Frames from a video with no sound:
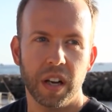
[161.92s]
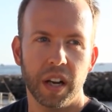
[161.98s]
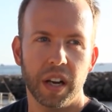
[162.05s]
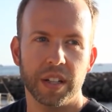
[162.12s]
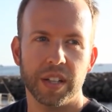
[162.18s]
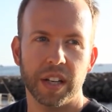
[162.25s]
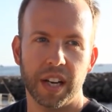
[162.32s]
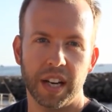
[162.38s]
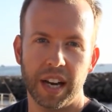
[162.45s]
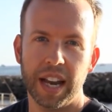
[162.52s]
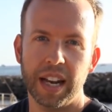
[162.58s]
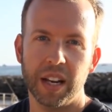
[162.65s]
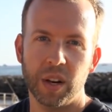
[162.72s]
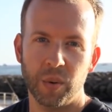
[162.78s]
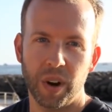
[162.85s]
It's a
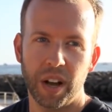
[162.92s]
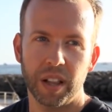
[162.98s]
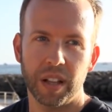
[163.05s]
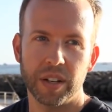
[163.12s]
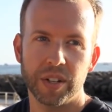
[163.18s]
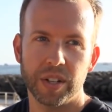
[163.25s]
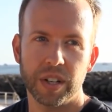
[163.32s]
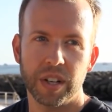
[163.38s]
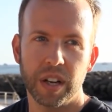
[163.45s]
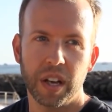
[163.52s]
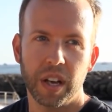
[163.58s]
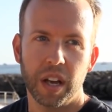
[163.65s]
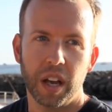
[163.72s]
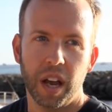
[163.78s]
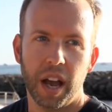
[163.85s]
Canadian relish.
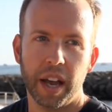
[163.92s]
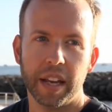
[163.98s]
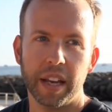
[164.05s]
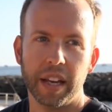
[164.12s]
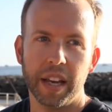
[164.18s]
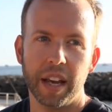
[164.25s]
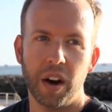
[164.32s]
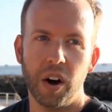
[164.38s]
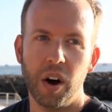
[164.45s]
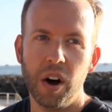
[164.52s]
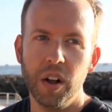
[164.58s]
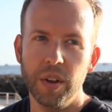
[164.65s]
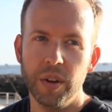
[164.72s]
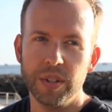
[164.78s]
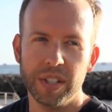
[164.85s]
I can get
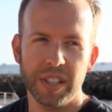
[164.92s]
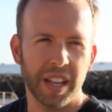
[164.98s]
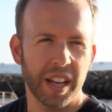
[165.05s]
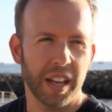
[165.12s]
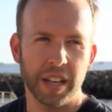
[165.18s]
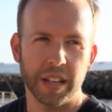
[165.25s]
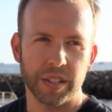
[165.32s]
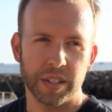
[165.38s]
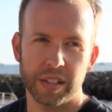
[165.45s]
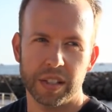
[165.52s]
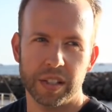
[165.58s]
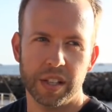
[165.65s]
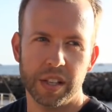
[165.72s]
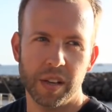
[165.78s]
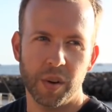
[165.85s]
all those things
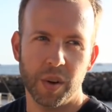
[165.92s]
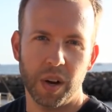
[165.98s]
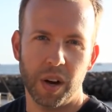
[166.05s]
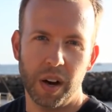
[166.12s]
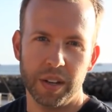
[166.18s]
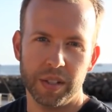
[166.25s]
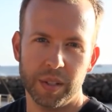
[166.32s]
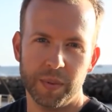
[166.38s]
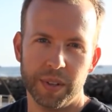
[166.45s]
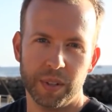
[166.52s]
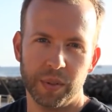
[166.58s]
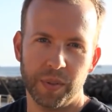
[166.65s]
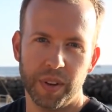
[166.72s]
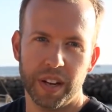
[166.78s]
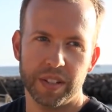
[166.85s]
to
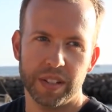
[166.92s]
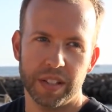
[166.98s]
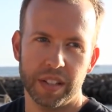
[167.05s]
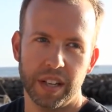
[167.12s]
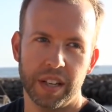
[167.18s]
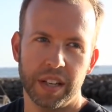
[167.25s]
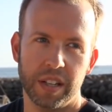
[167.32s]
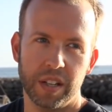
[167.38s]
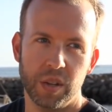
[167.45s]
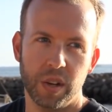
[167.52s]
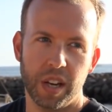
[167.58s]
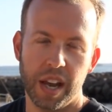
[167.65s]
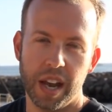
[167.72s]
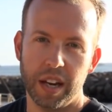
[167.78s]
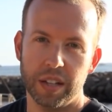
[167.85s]
Awesomeness Fest, and you
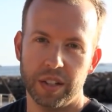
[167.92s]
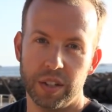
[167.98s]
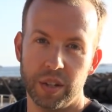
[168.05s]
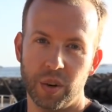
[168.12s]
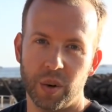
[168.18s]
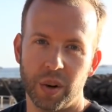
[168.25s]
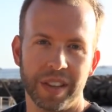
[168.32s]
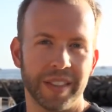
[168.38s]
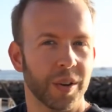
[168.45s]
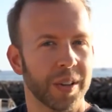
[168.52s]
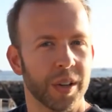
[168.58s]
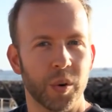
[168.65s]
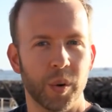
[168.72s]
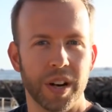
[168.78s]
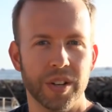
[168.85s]
can too. And the
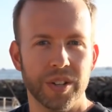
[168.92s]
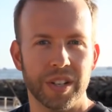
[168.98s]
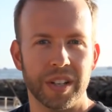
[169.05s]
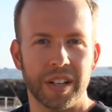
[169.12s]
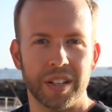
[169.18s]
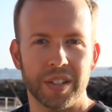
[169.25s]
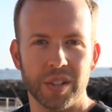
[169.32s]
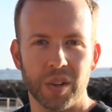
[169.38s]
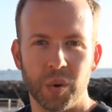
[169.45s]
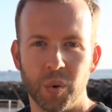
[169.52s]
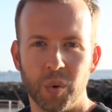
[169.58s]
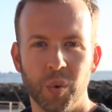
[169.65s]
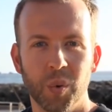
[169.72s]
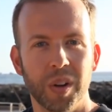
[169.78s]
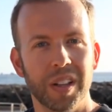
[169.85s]
only question is,
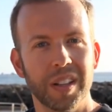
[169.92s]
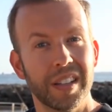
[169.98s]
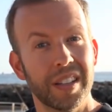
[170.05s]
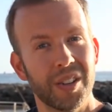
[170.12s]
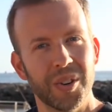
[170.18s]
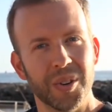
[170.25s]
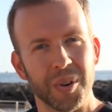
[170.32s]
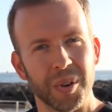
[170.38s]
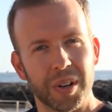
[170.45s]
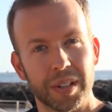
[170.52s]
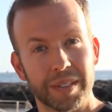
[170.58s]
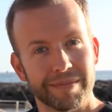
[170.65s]
will you?